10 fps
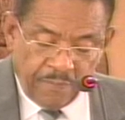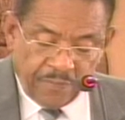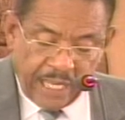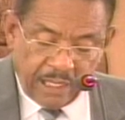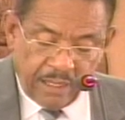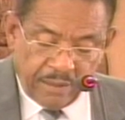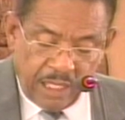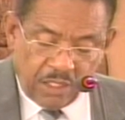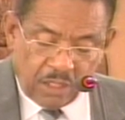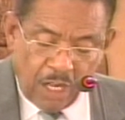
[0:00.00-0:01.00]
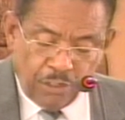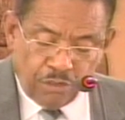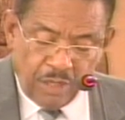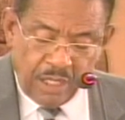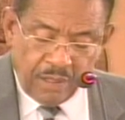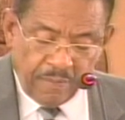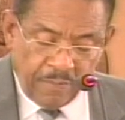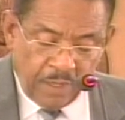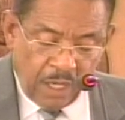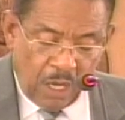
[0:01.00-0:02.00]
that in this country,
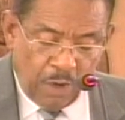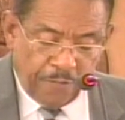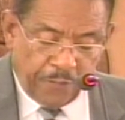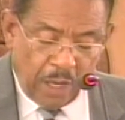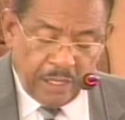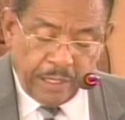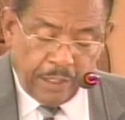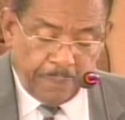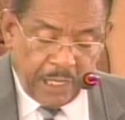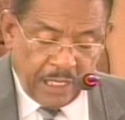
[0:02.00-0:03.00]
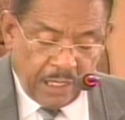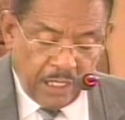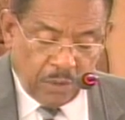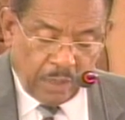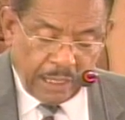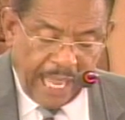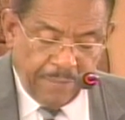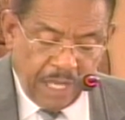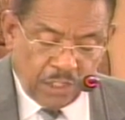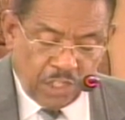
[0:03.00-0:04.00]
our vulnerability to
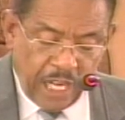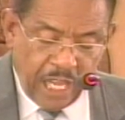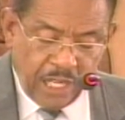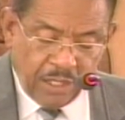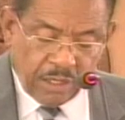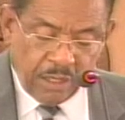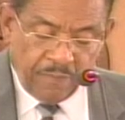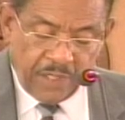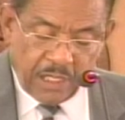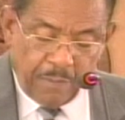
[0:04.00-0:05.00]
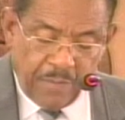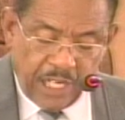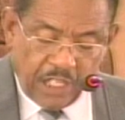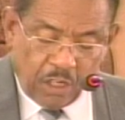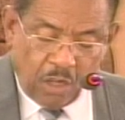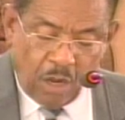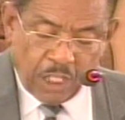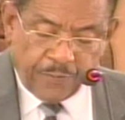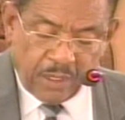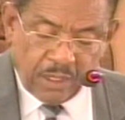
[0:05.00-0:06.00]
climate change is a major
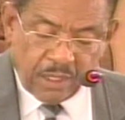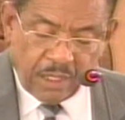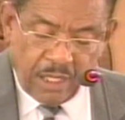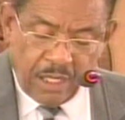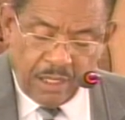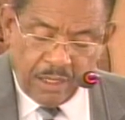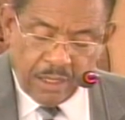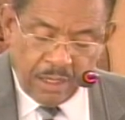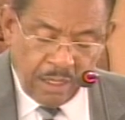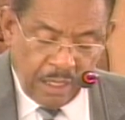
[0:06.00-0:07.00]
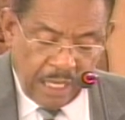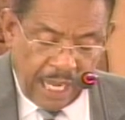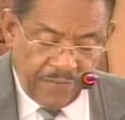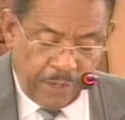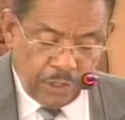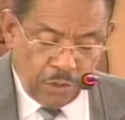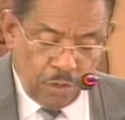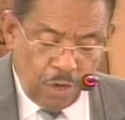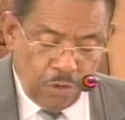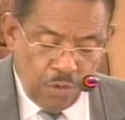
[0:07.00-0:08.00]
cause for concern, and there is
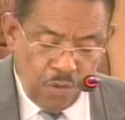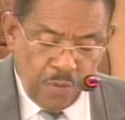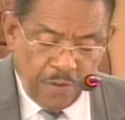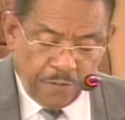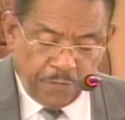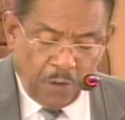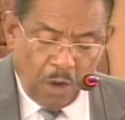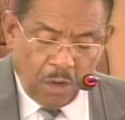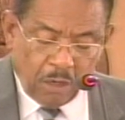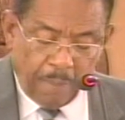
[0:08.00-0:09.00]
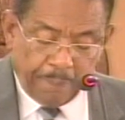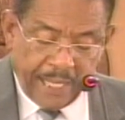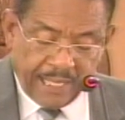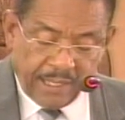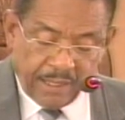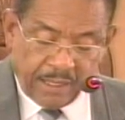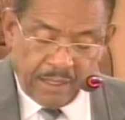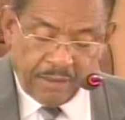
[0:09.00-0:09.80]
no room for complacency.